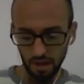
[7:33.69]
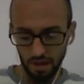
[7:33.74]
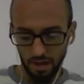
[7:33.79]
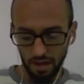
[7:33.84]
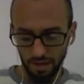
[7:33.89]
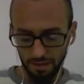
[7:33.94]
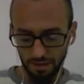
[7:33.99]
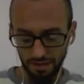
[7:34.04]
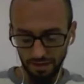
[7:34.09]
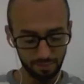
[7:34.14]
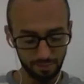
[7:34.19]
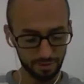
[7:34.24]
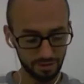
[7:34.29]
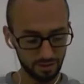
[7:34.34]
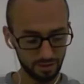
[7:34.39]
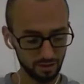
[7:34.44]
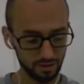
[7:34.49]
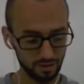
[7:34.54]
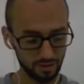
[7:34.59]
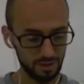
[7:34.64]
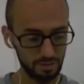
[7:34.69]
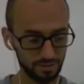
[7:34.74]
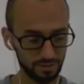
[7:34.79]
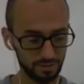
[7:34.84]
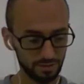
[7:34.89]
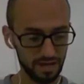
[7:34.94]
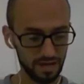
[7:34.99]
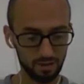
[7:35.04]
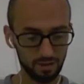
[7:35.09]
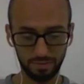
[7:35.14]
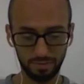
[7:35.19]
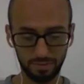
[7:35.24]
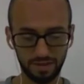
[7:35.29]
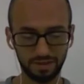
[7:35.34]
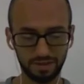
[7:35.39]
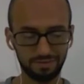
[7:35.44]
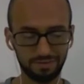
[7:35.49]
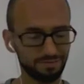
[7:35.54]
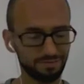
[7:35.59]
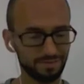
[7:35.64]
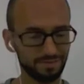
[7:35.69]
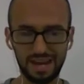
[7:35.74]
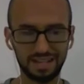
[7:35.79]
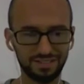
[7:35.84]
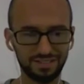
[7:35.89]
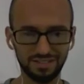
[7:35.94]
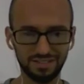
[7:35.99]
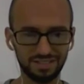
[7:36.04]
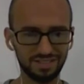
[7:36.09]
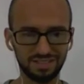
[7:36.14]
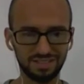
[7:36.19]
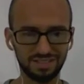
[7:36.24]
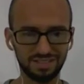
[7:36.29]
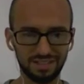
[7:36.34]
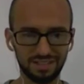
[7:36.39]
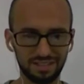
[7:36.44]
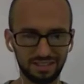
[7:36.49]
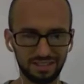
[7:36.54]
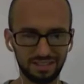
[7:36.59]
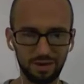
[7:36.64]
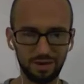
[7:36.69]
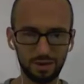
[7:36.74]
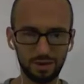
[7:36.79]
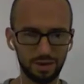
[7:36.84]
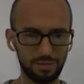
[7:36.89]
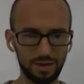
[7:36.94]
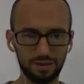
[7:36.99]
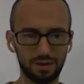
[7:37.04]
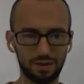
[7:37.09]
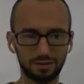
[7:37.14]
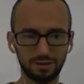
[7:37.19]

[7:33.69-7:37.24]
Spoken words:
not to put those people down, but yeah, it's just, you don't want to be around those